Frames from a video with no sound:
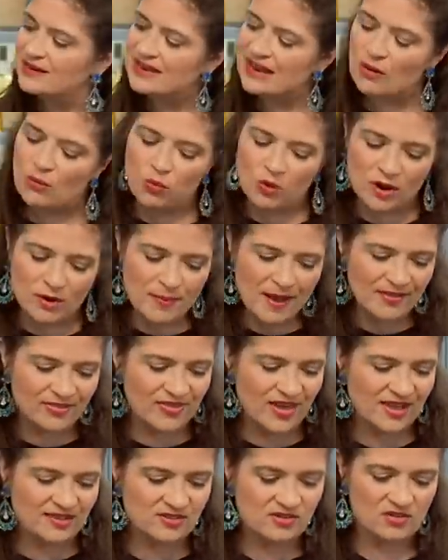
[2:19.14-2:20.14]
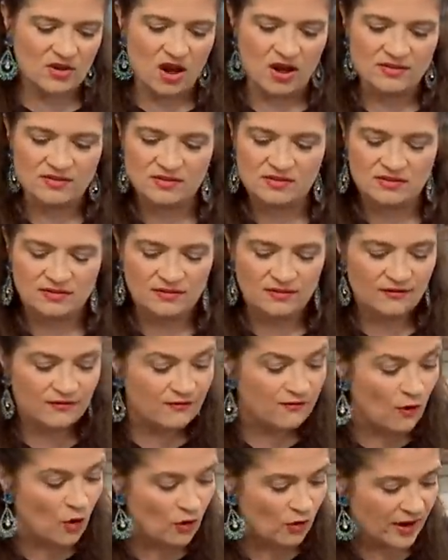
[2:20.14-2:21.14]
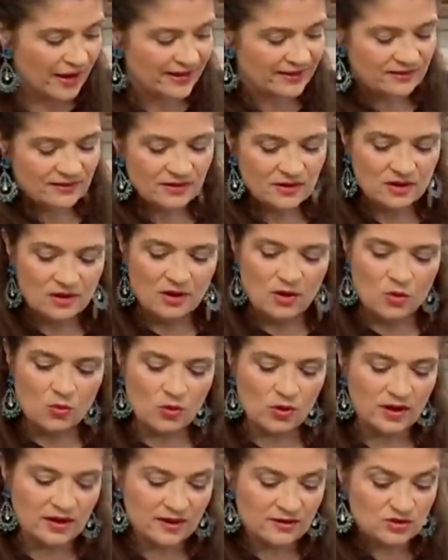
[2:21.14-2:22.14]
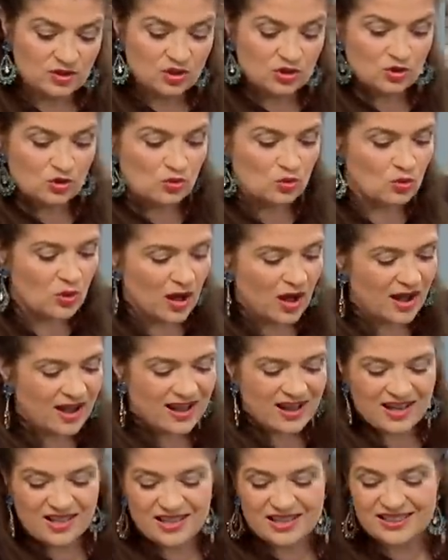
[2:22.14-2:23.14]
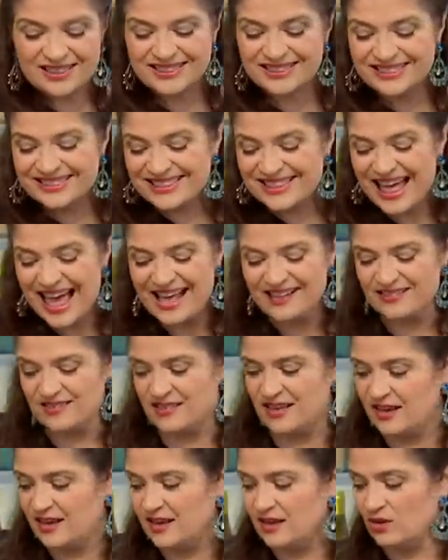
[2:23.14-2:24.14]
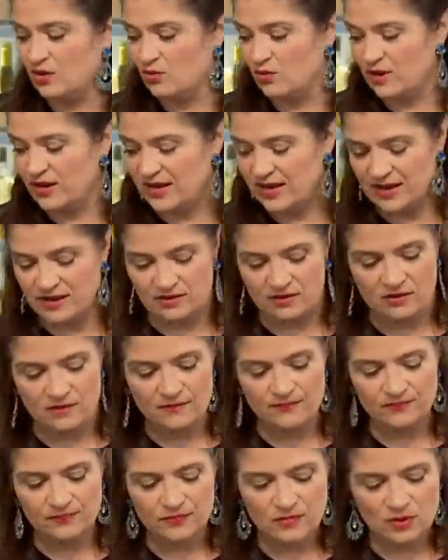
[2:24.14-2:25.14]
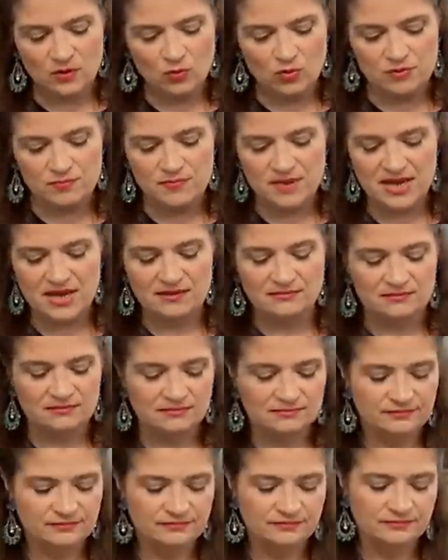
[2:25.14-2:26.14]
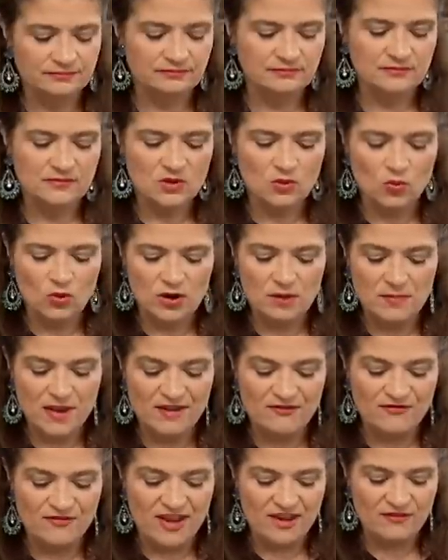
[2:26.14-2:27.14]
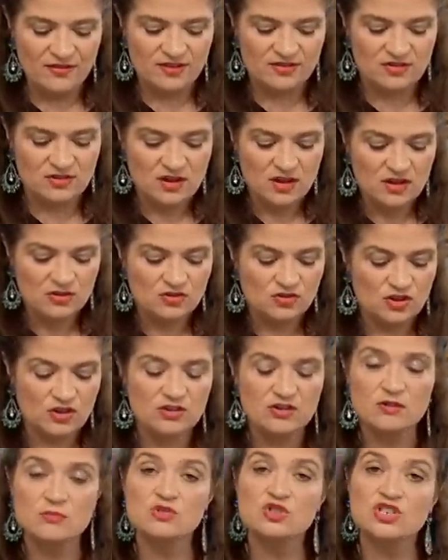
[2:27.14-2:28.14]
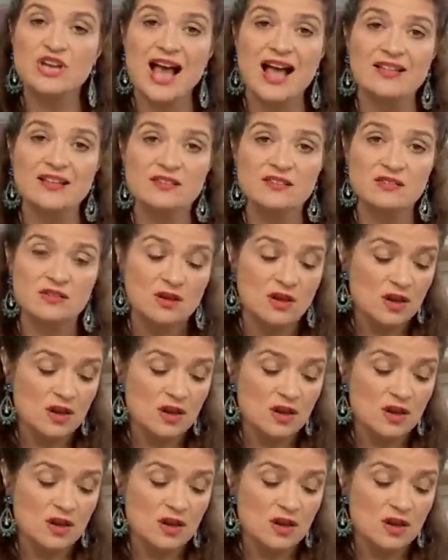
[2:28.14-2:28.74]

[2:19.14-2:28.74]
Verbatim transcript: Now, what about that sauce? For it, we're gonna do a classic ingredient with meat, one of my favorites, just some shallots.